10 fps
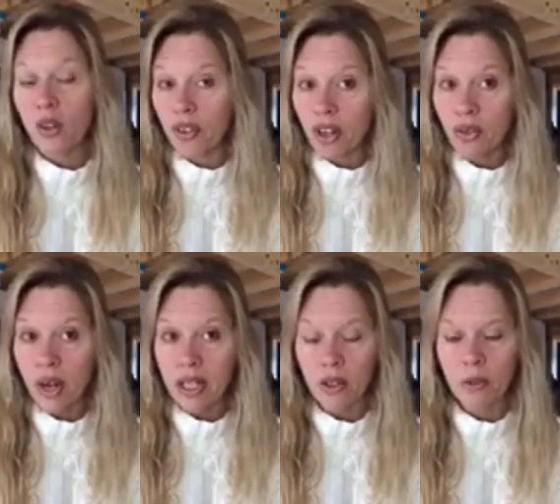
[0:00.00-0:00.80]
on a very
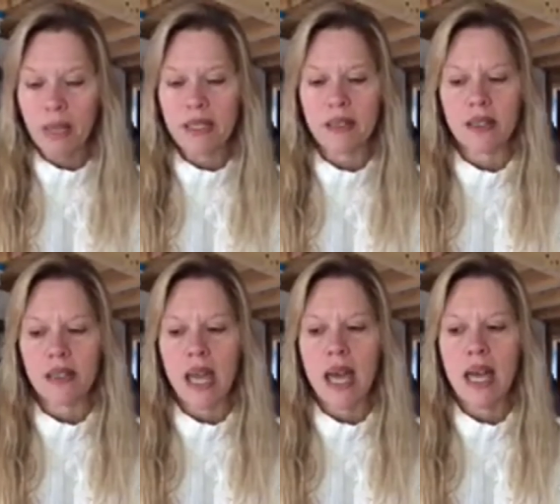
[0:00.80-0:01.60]
regular basis
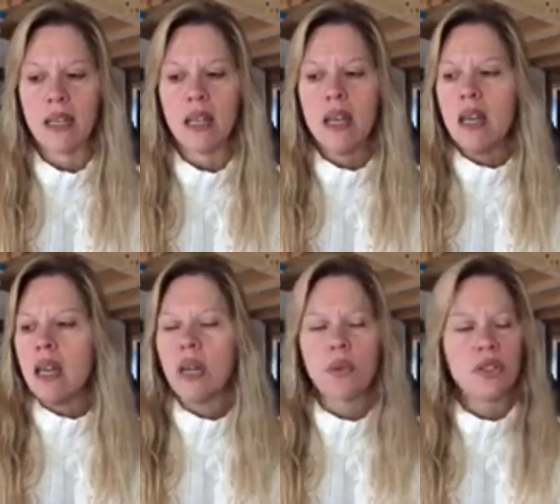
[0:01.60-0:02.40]
and
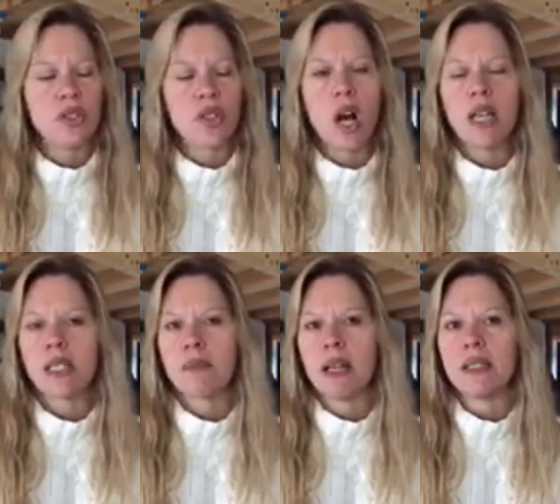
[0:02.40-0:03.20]
it was just
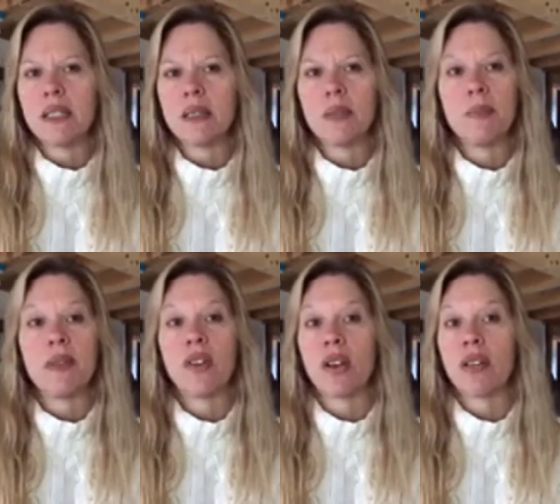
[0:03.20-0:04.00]
causing my system to
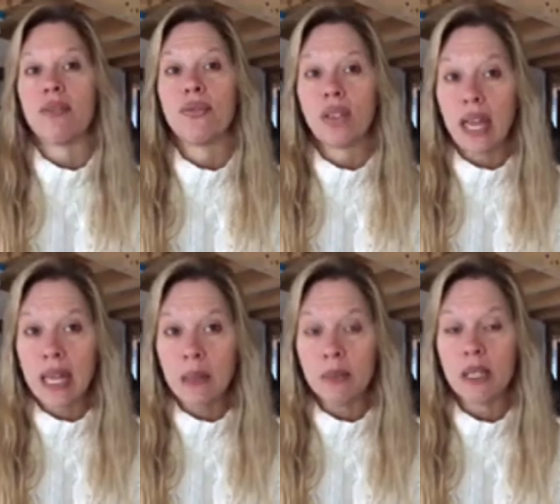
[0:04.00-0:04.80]
be very
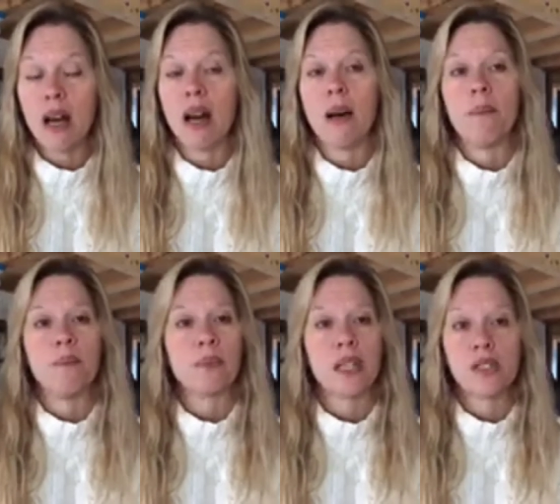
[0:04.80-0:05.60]
inflamed because
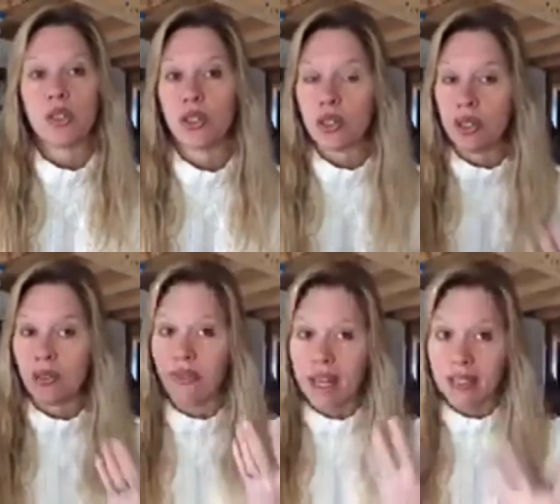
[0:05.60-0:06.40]
um, your
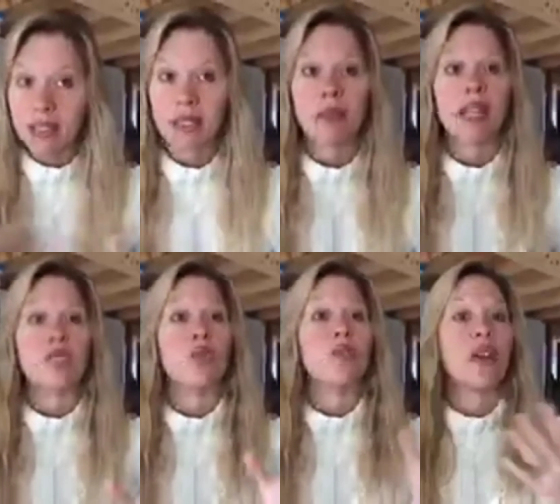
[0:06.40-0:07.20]
lymphatic system
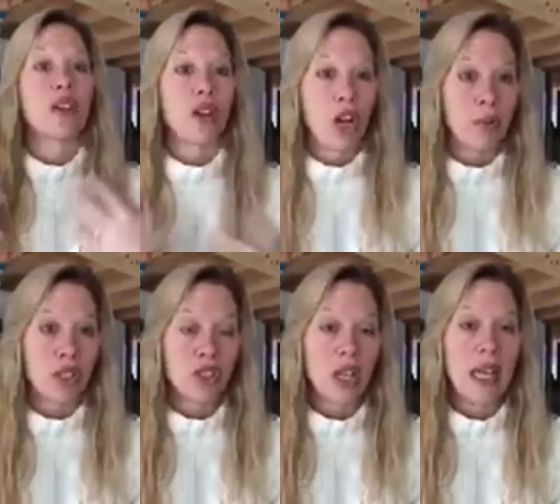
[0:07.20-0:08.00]
gets rid of all the
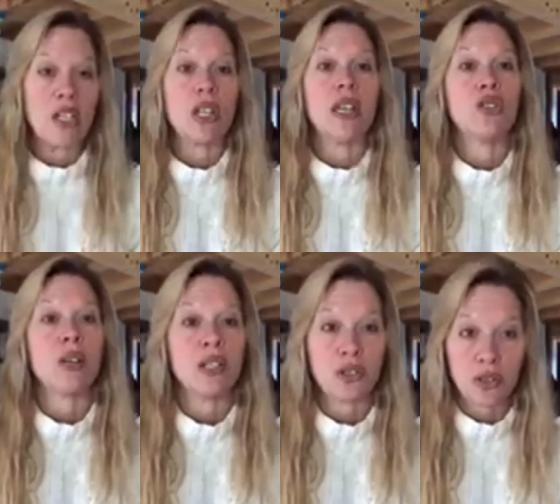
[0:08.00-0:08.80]
garbage and, and
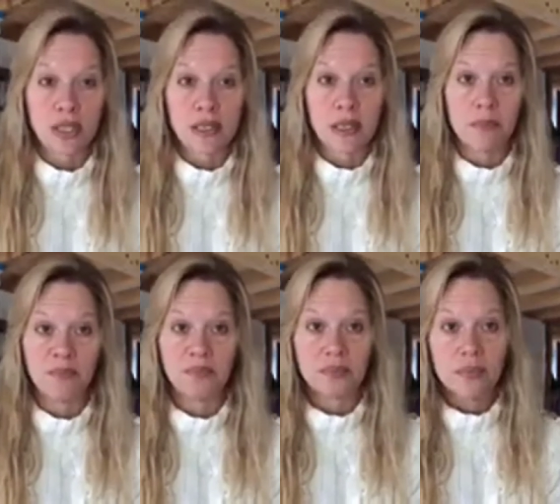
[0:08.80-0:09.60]
drains your system